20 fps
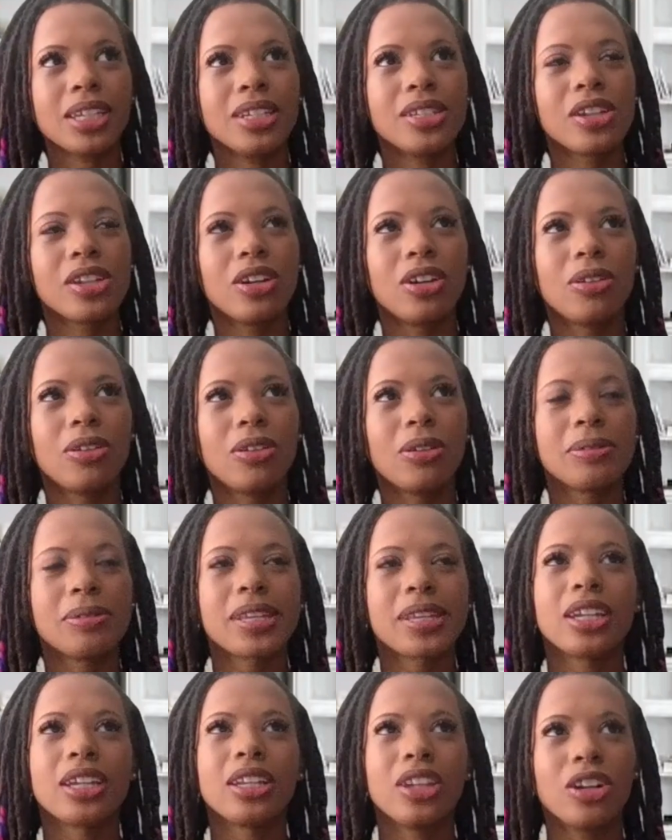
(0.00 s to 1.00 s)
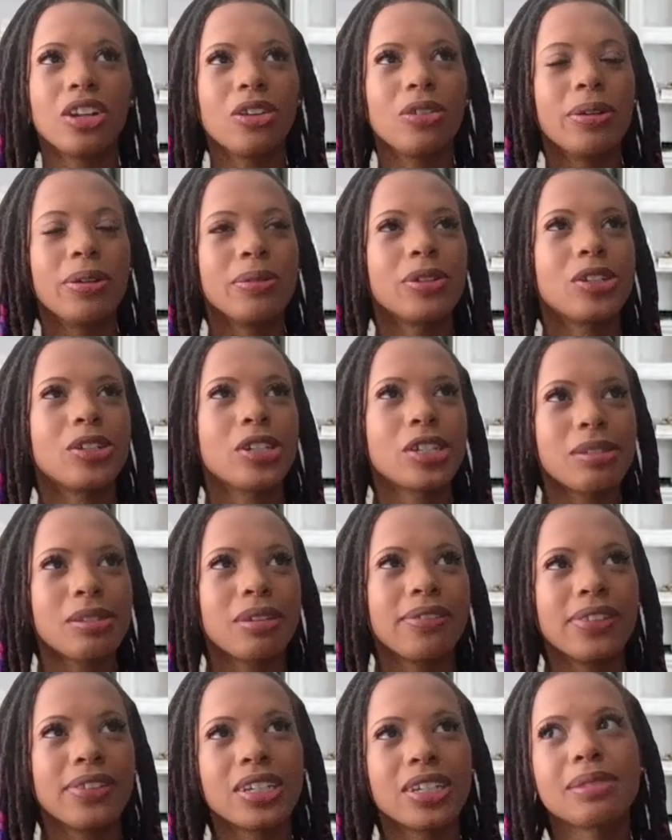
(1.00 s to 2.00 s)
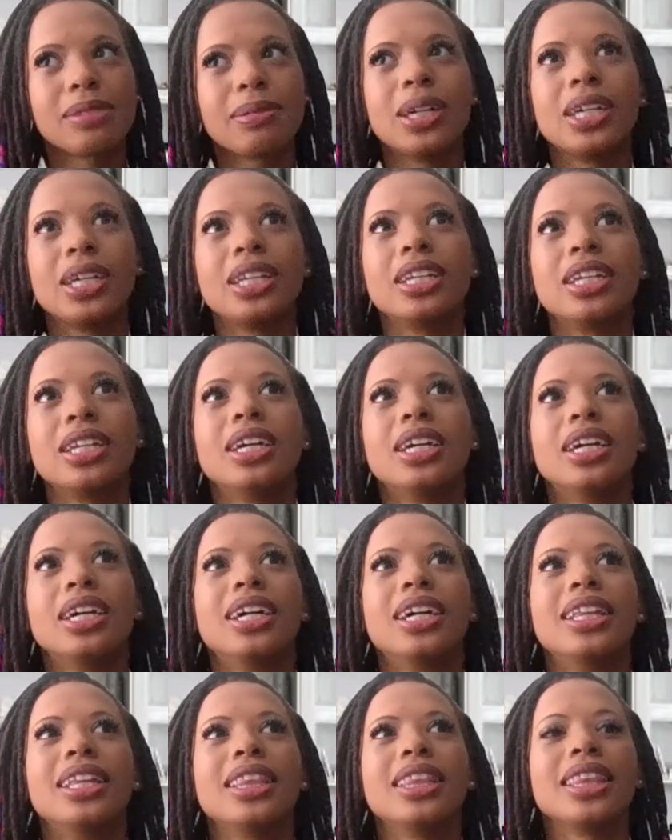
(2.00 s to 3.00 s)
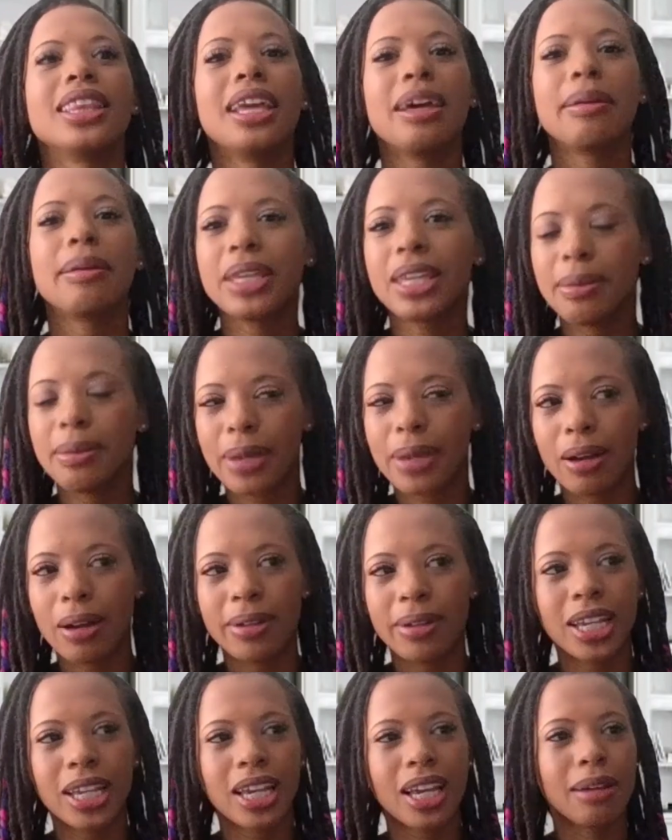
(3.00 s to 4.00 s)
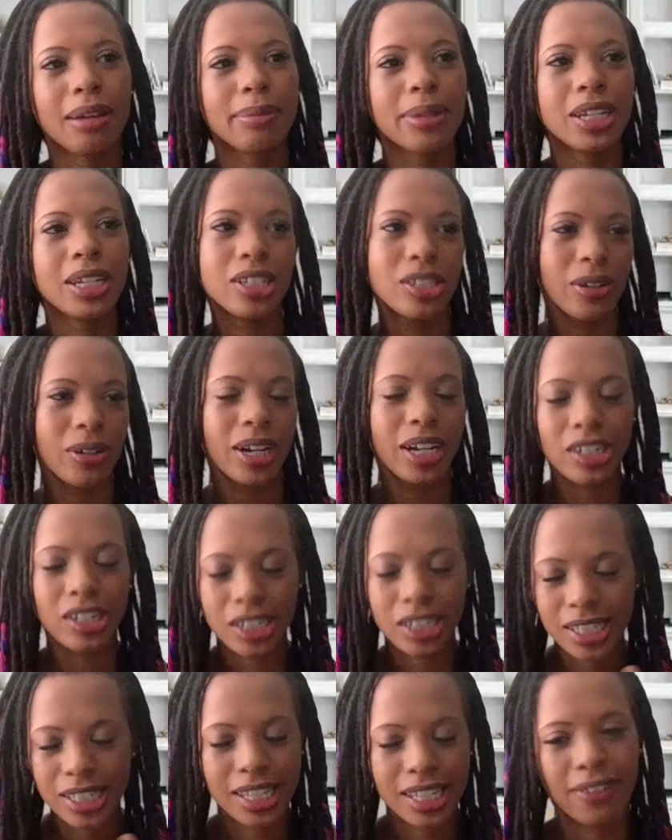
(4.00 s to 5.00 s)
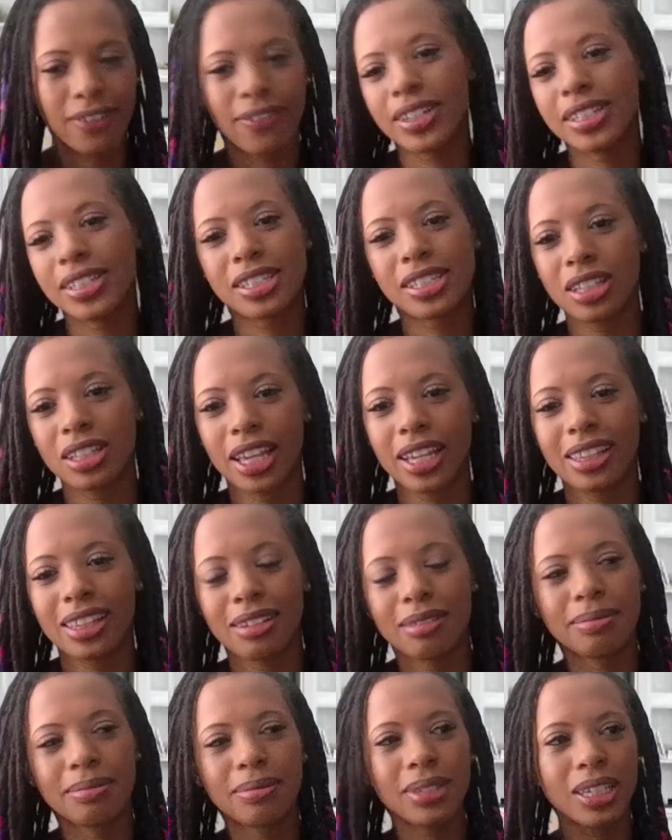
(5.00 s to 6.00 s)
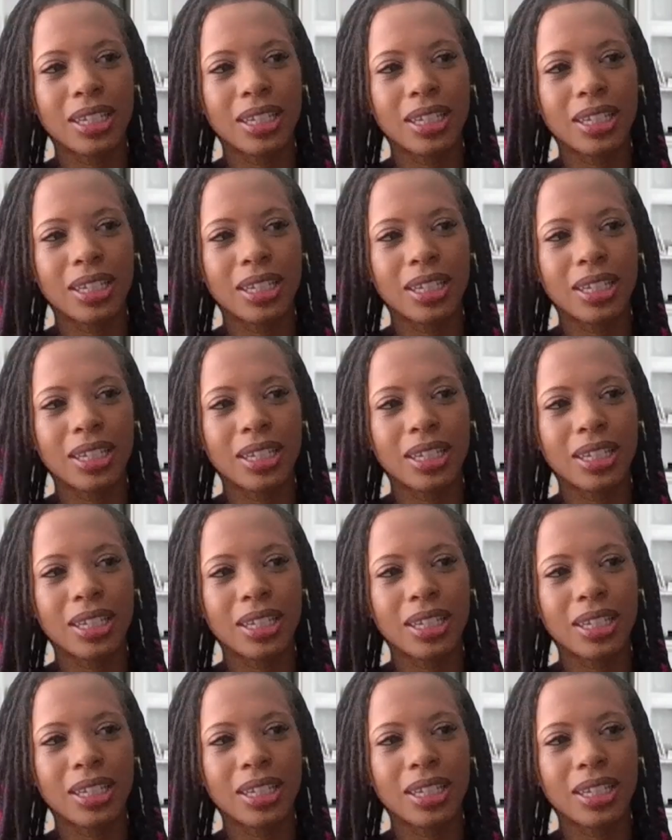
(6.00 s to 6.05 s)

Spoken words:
So I was like, no, it was just my first one. Let me keep going. I'm gonna do 100 and see if I still like them.